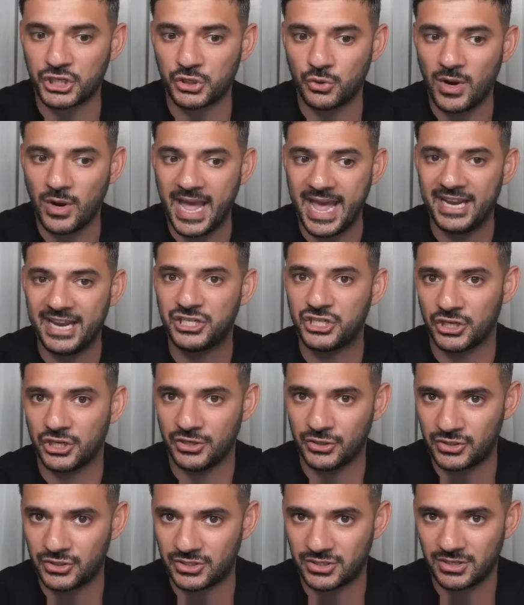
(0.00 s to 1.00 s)

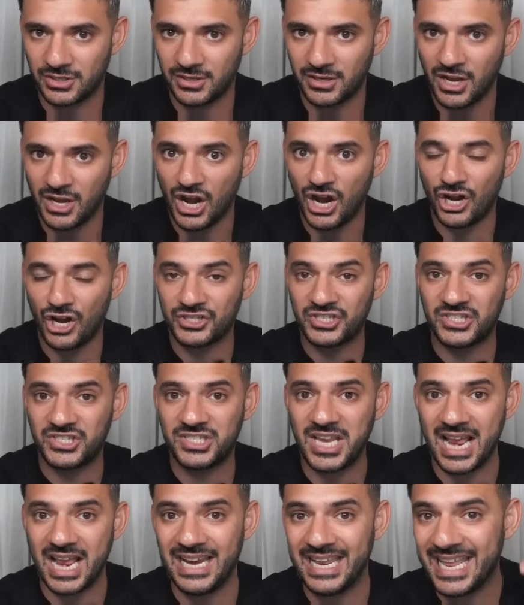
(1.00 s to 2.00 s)
hedgers are
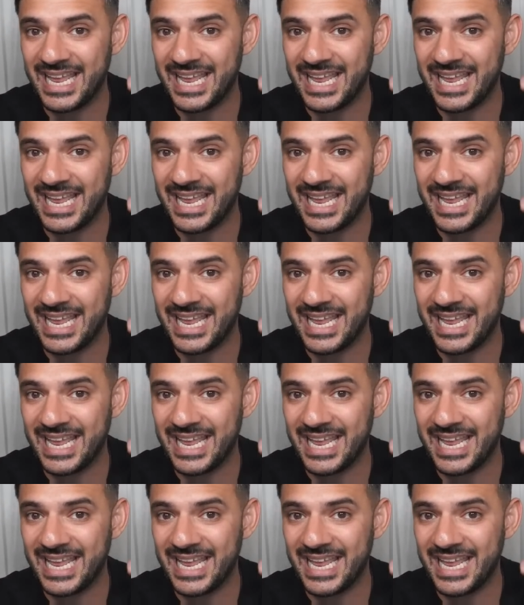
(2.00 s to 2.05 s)
selling